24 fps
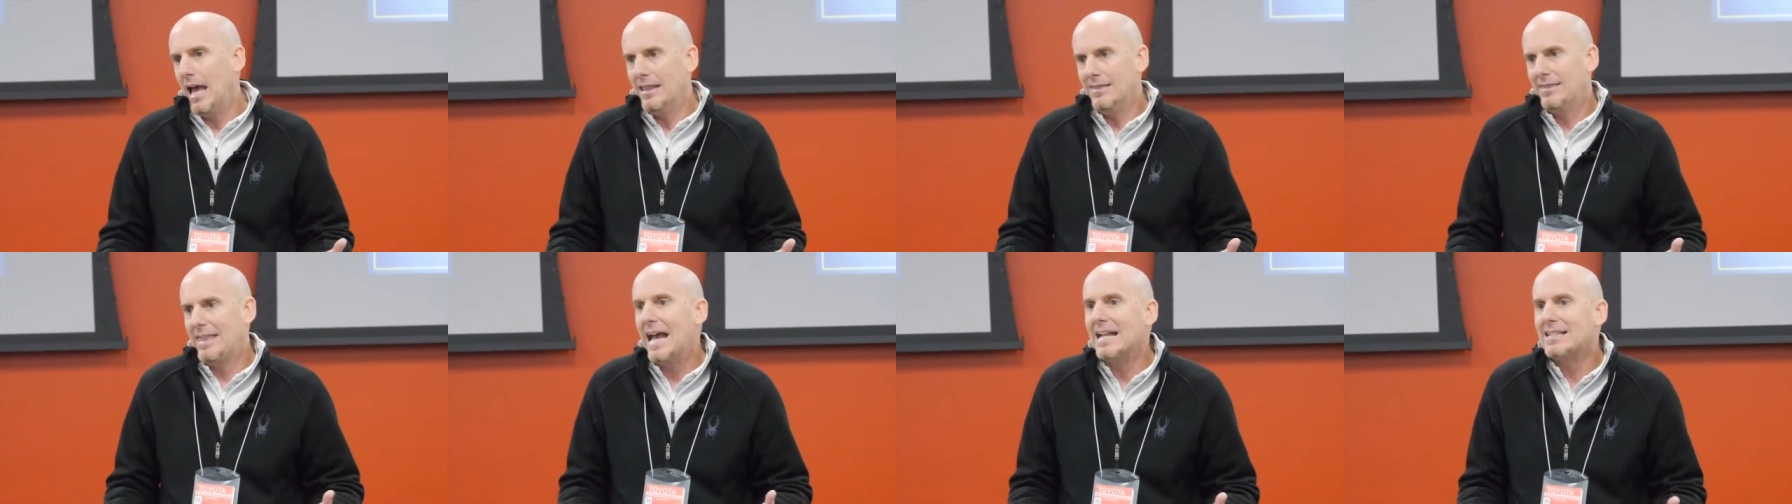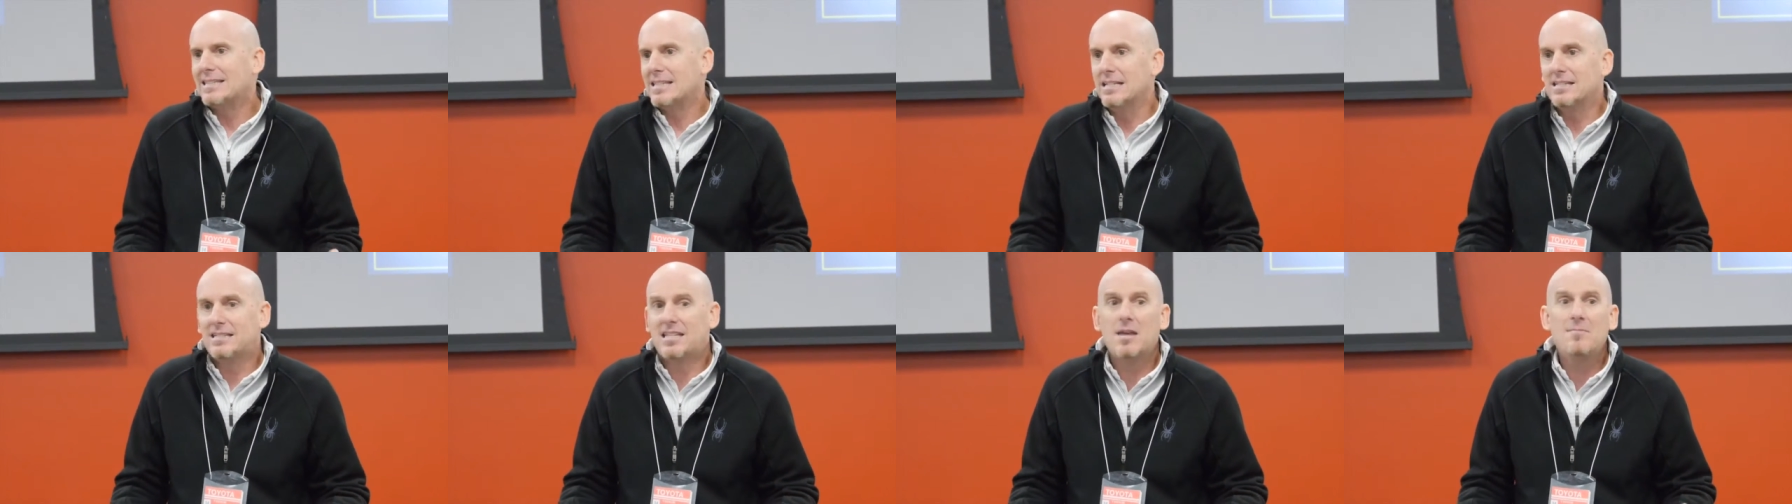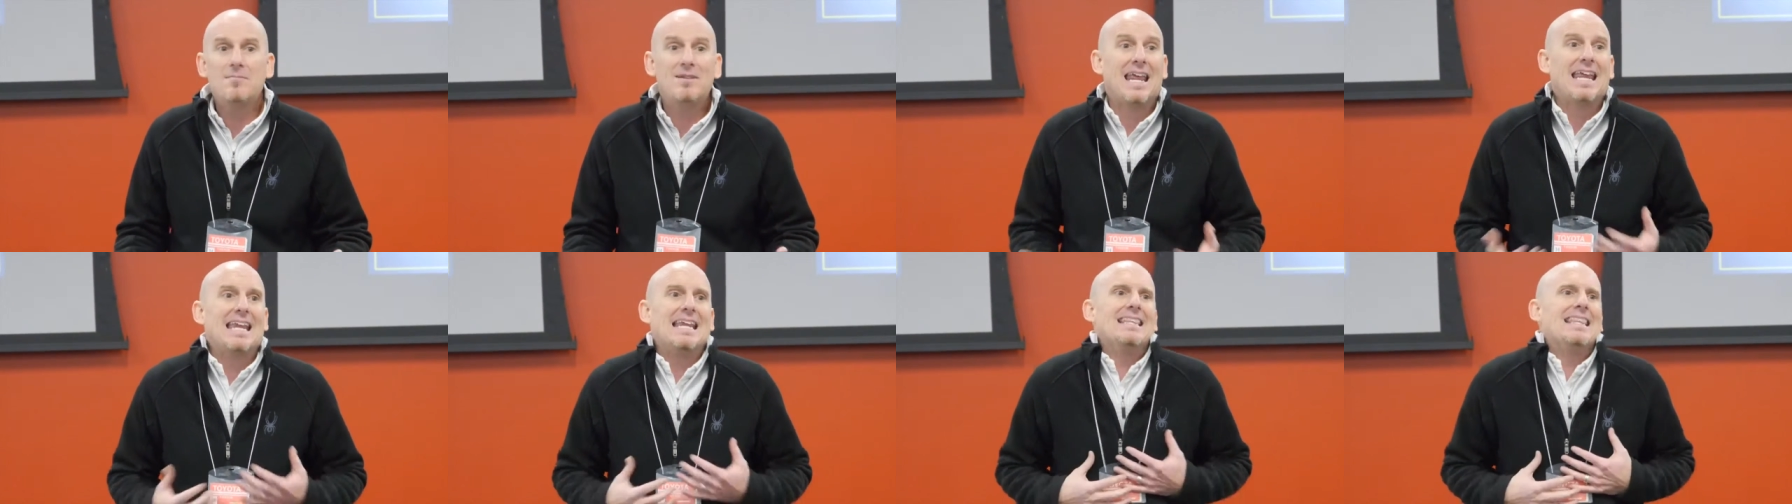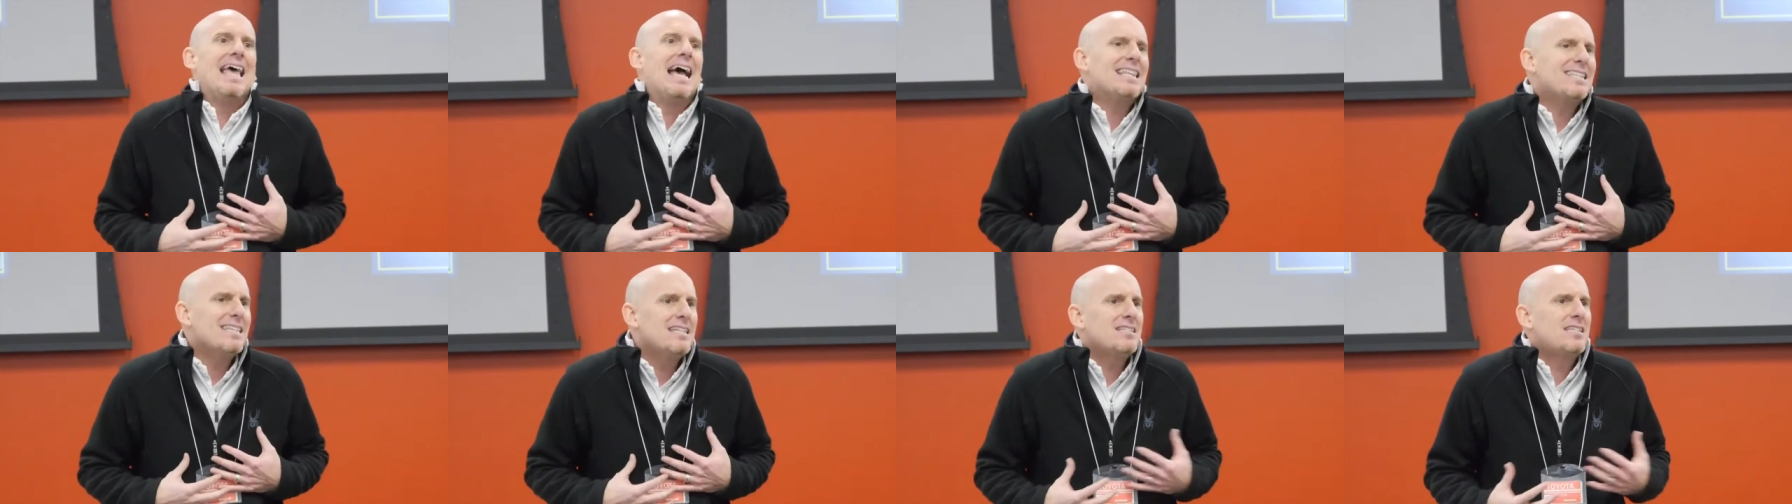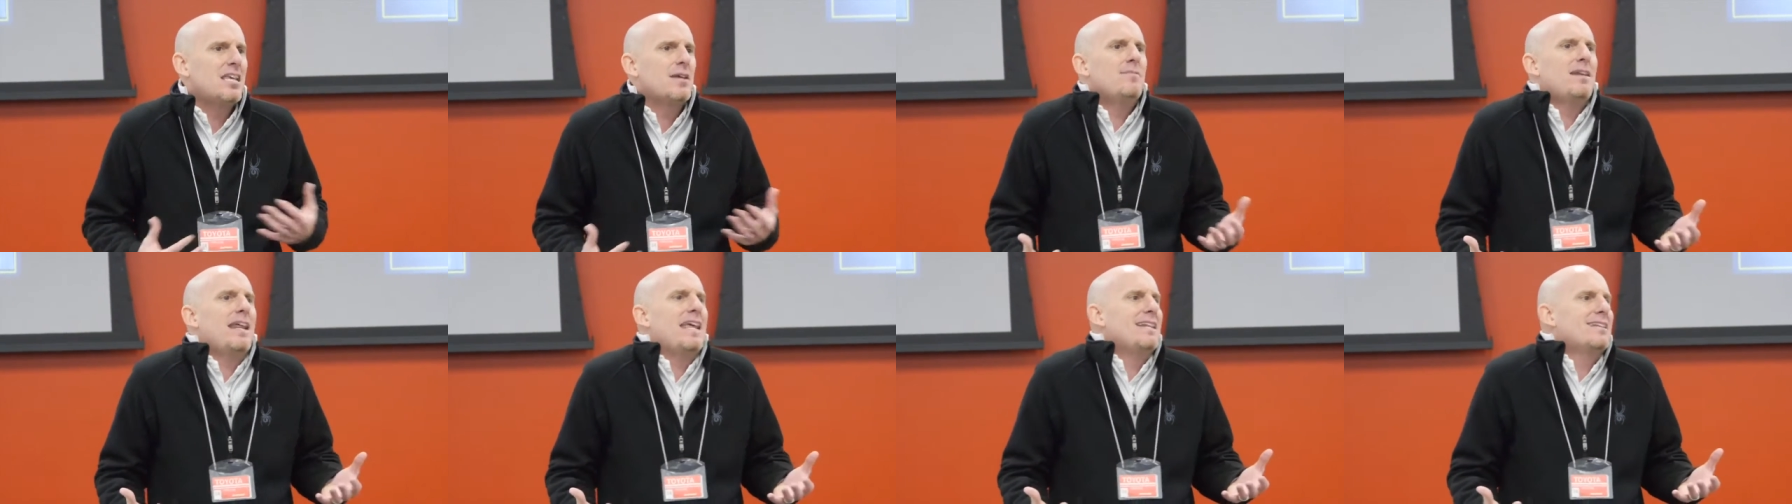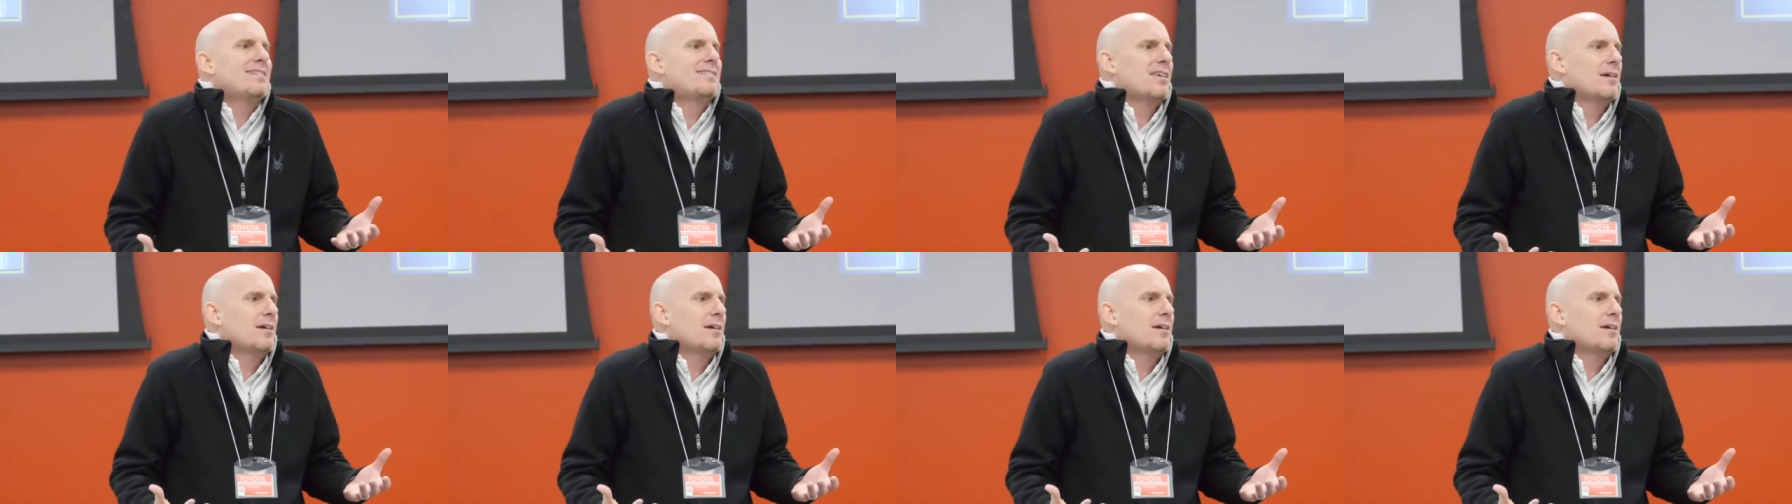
that's intimidating. That's intimidating